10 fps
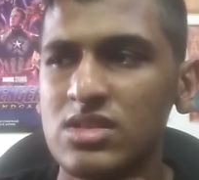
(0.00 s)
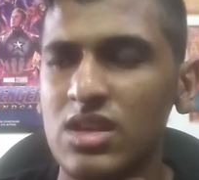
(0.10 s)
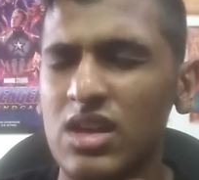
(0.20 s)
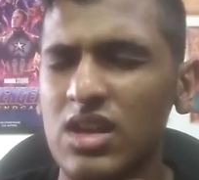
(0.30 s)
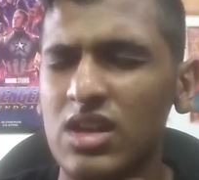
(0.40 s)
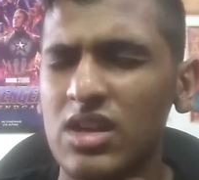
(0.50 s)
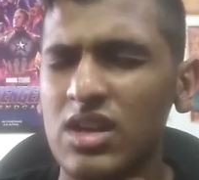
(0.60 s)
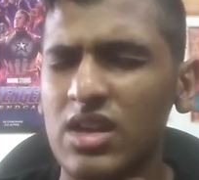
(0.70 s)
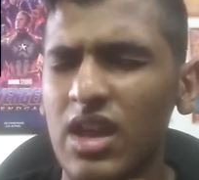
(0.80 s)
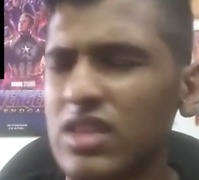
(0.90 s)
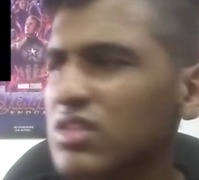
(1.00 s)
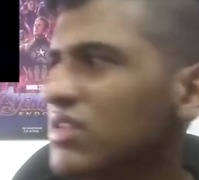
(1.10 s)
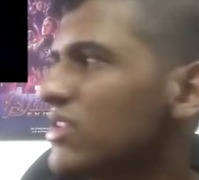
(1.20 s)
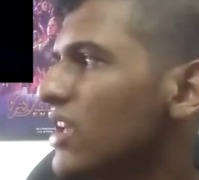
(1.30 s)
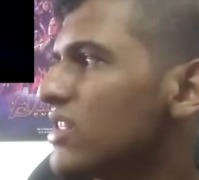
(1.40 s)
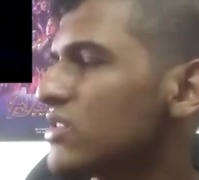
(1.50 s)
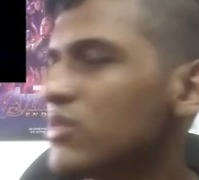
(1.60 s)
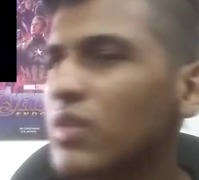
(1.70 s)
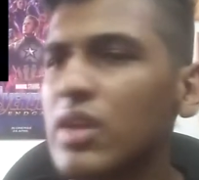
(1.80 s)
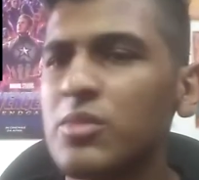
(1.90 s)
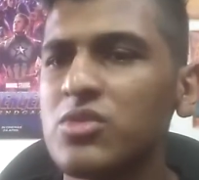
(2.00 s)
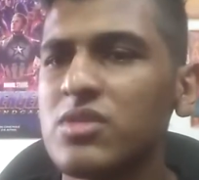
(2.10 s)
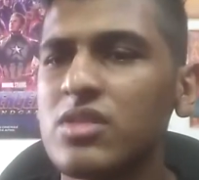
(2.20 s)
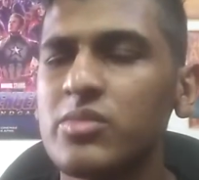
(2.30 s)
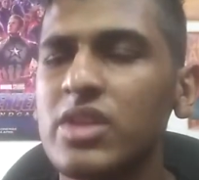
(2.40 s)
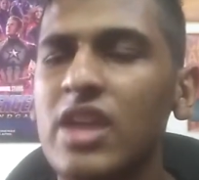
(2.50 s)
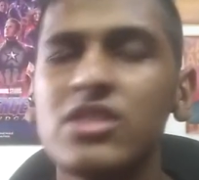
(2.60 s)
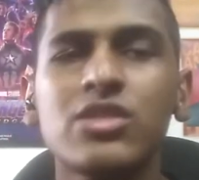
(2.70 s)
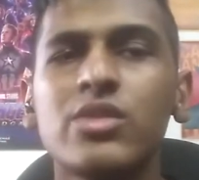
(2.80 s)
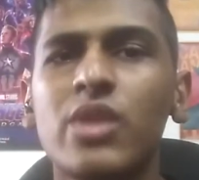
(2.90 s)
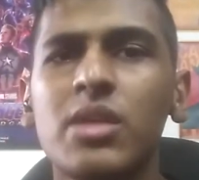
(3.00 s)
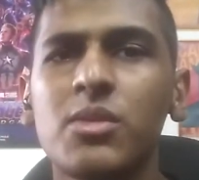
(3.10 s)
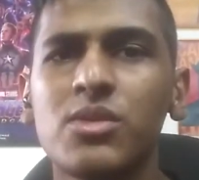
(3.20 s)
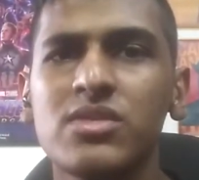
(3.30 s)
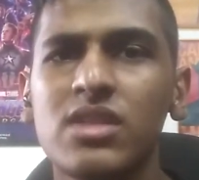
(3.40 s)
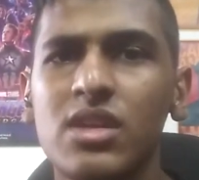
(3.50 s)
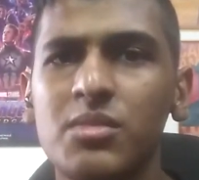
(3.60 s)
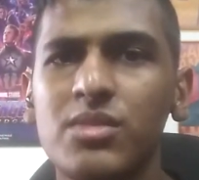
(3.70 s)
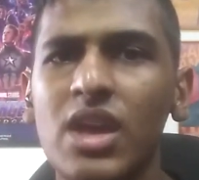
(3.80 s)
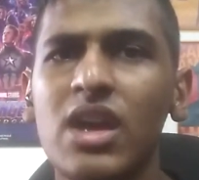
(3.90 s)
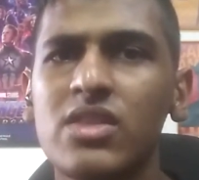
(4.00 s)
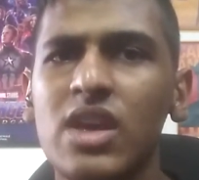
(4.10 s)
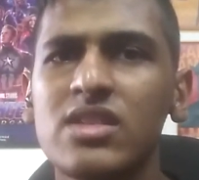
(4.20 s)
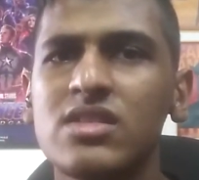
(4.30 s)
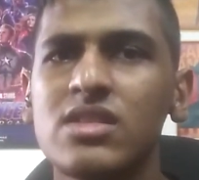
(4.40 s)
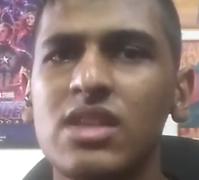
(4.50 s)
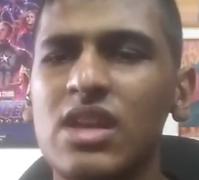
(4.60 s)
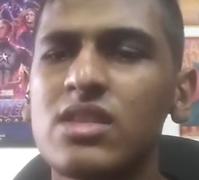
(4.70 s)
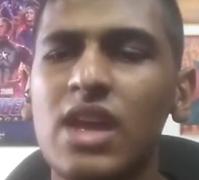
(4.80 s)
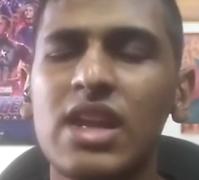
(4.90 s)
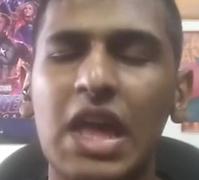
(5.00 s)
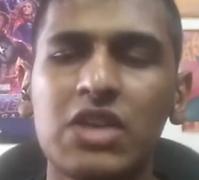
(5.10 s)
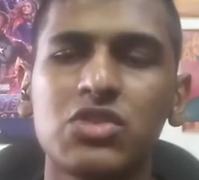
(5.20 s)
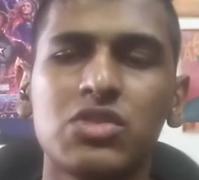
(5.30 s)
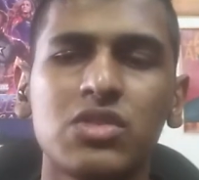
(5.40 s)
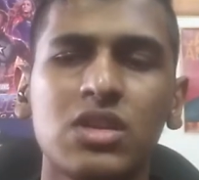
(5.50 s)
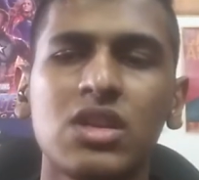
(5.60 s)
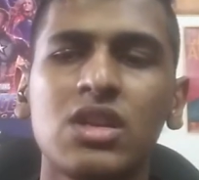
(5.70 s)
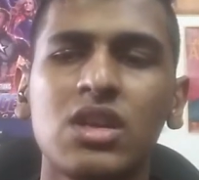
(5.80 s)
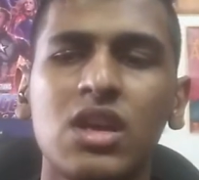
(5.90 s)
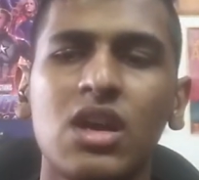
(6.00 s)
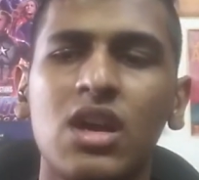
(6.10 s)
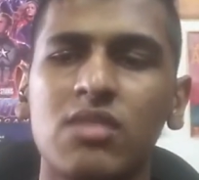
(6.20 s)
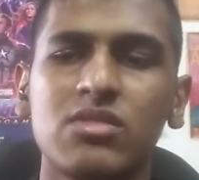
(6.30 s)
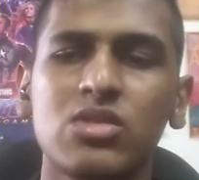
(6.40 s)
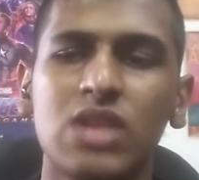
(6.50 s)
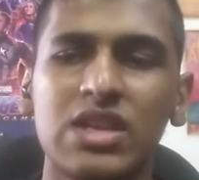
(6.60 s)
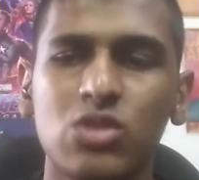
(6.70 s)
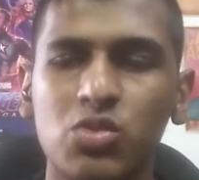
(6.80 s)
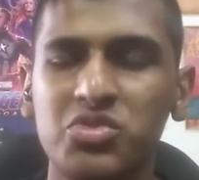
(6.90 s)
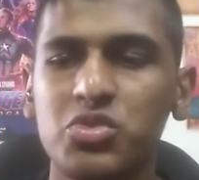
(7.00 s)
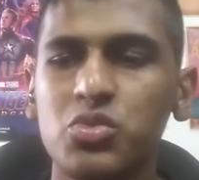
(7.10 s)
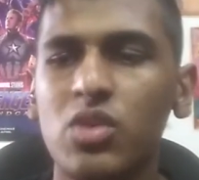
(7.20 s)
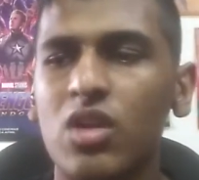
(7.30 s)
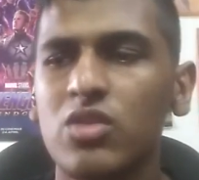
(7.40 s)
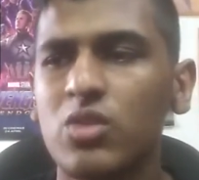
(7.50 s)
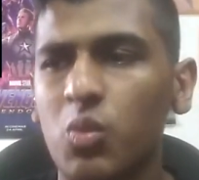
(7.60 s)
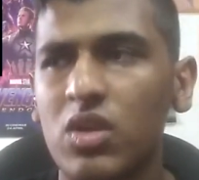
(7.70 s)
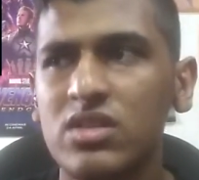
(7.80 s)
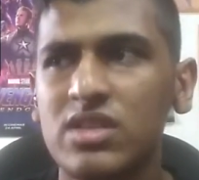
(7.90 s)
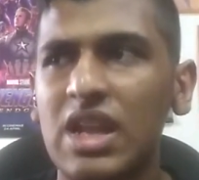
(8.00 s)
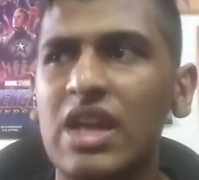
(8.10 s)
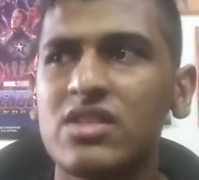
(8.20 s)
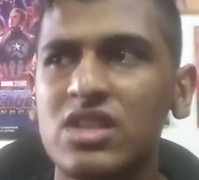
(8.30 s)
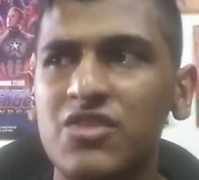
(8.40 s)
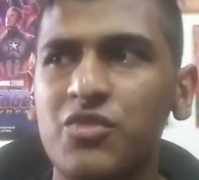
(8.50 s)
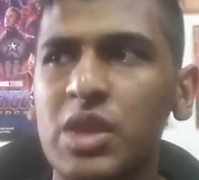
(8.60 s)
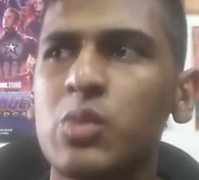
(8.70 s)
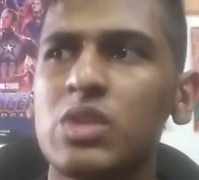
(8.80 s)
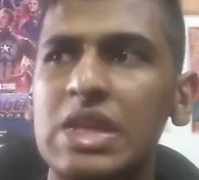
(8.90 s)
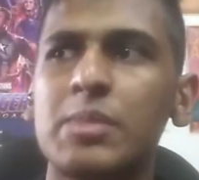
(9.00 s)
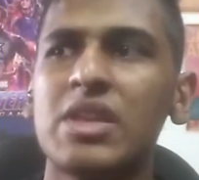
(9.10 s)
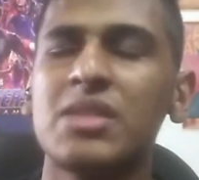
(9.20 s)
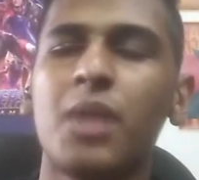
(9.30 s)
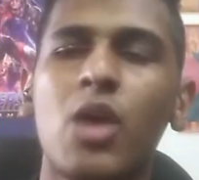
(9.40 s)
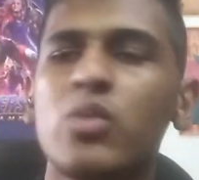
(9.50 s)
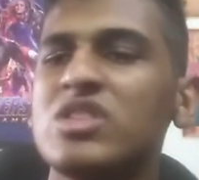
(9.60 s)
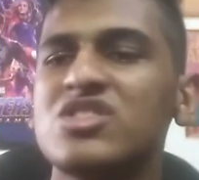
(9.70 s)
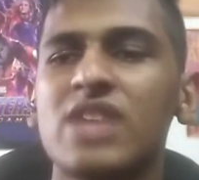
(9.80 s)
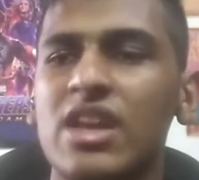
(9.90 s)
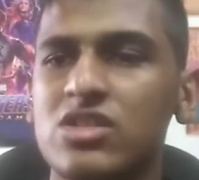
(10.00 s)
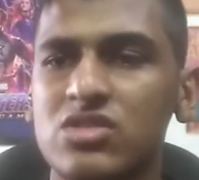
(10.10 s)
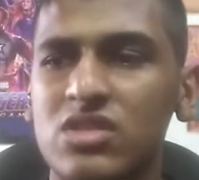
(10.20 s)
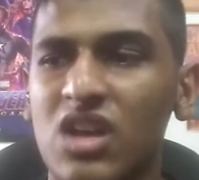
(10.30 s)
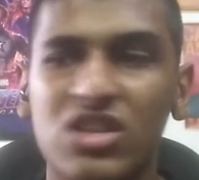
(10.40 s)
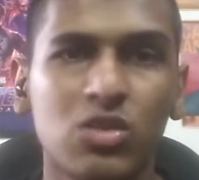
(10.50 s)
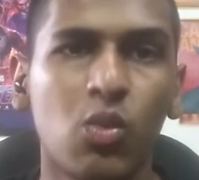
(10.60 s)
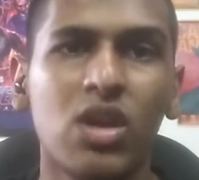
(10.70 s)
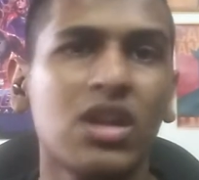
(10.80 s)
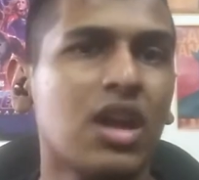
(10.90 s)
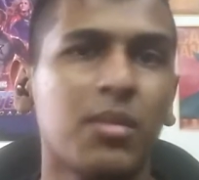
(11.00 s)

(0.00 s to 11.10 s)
Anthony Ramos or something. Anthony Ramos. Yeah, that's that actor. Like those two are the ones that I see frequently, but the Power Rangers actors are the one